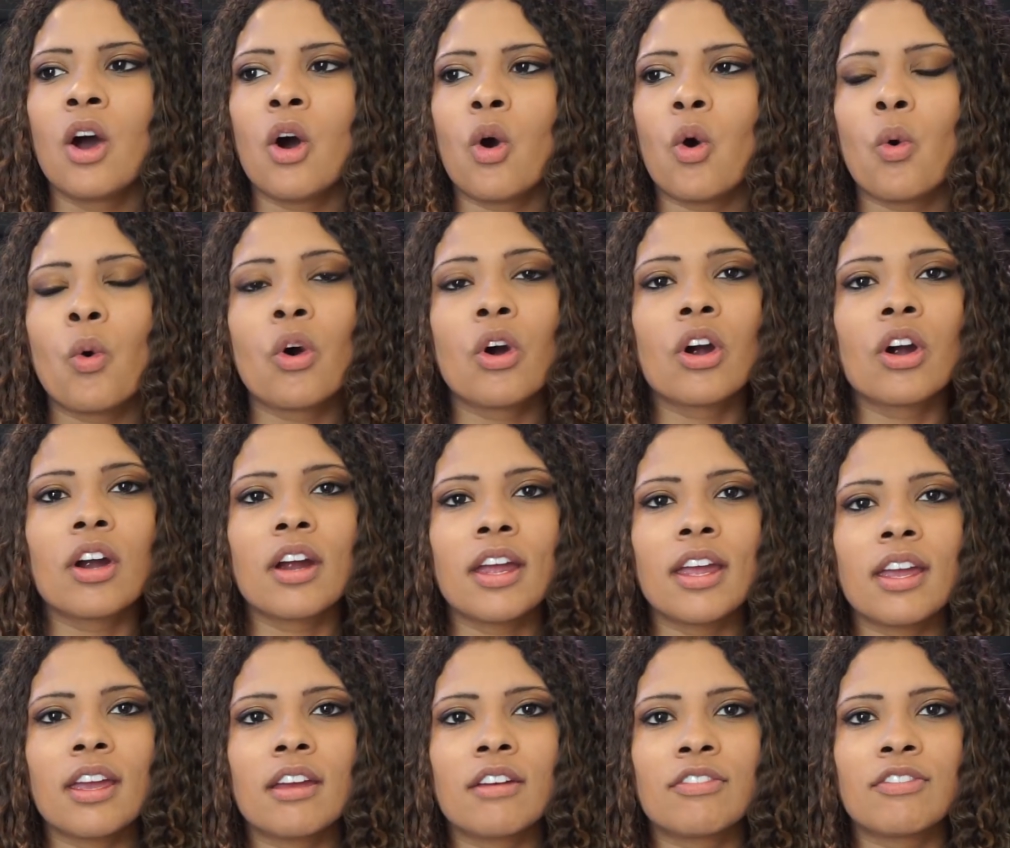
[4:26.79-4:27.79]
Or
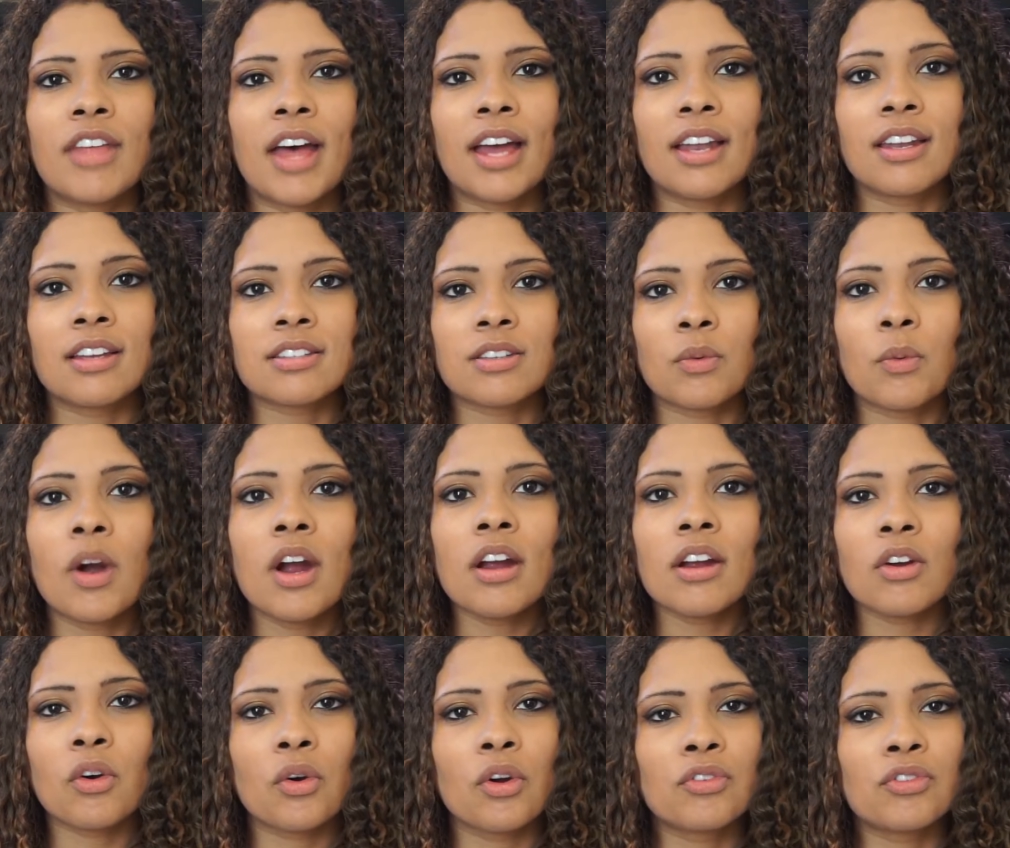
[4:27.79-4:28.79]
if that doesn't
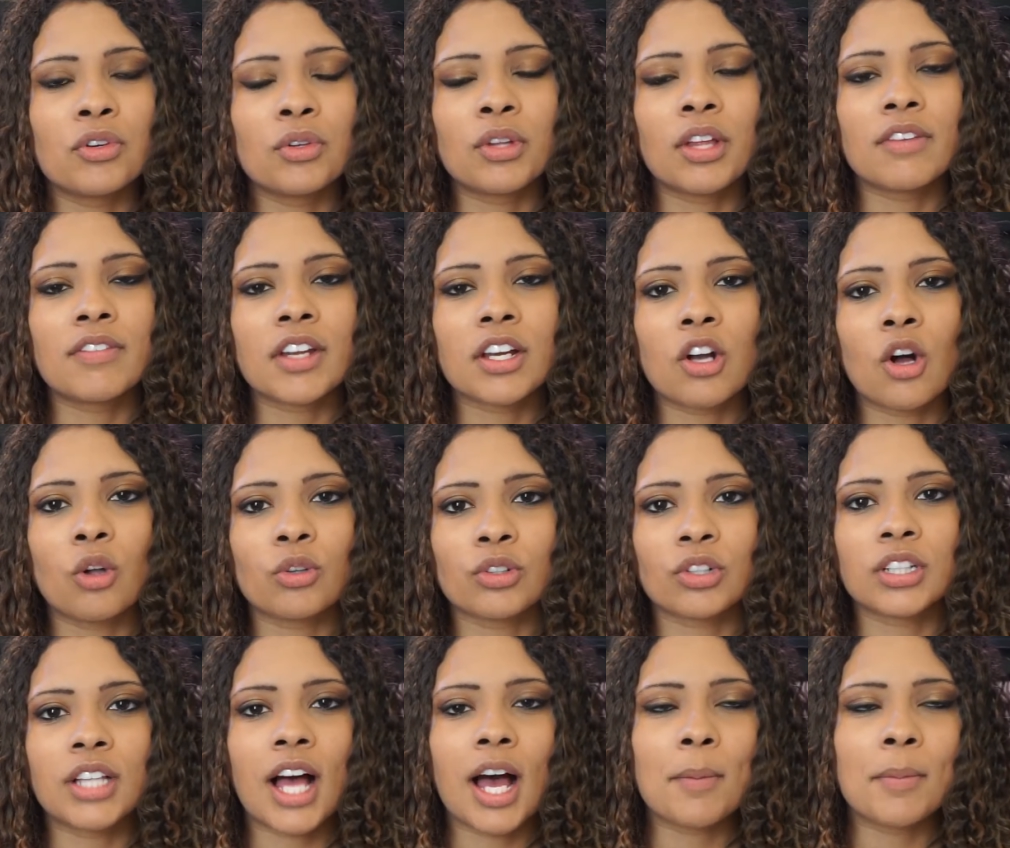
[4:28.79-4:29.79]
work, or if you live in a colder
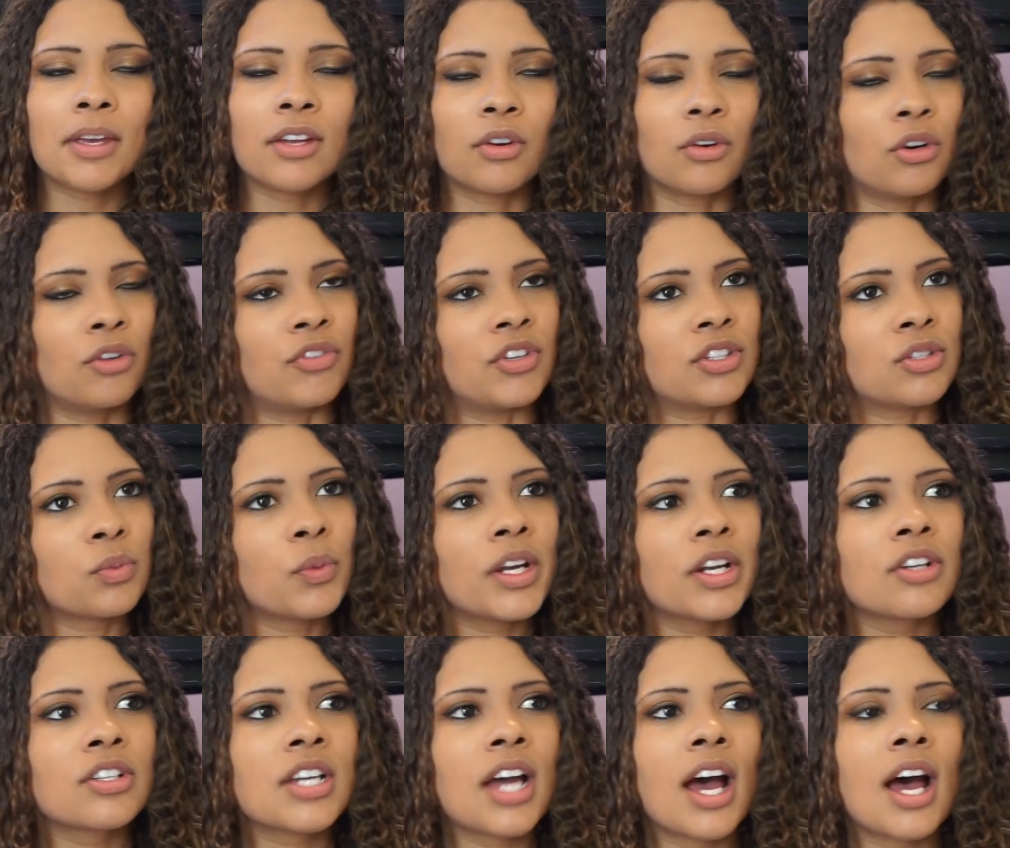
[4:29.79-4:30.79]
climate, or if it's
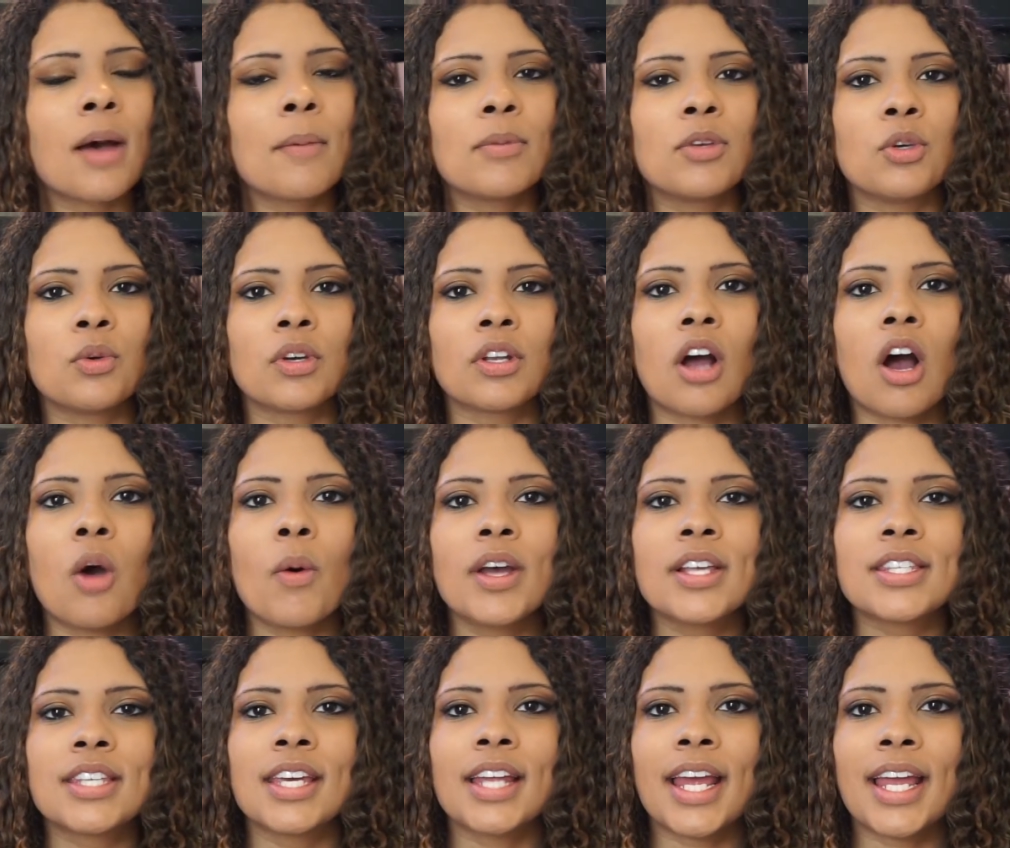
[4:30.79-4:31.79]
wintertime, you can
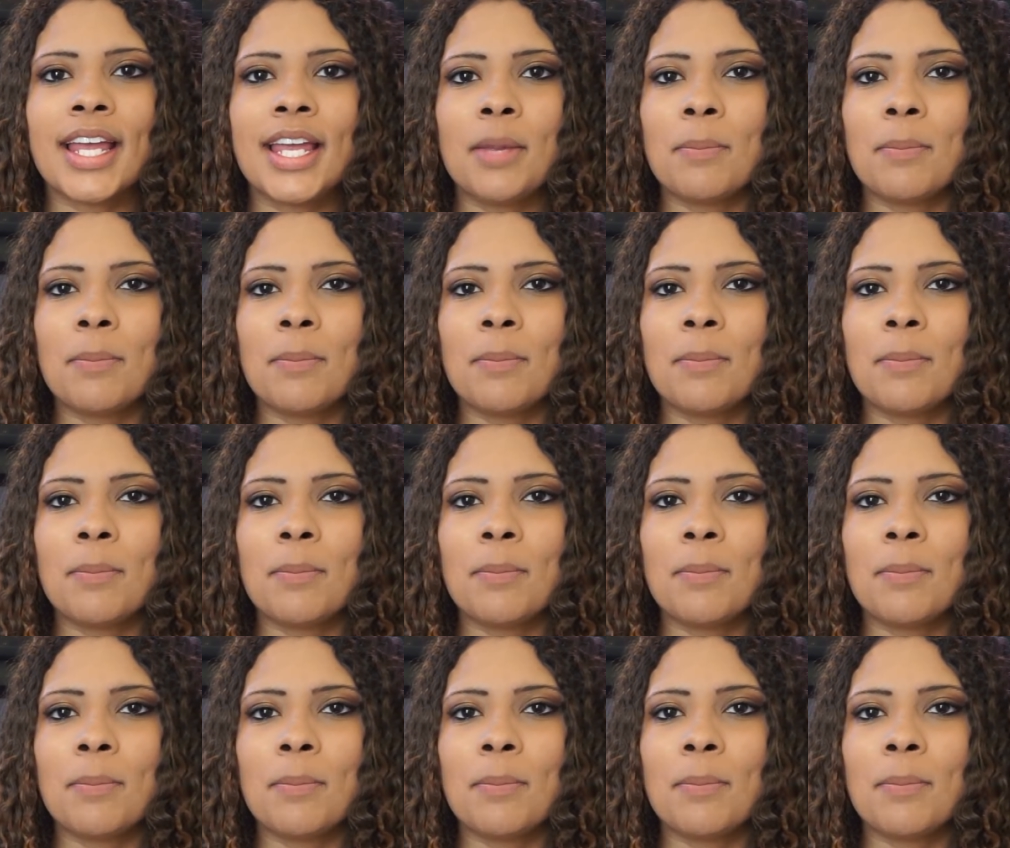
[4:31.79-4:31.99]
always get a heat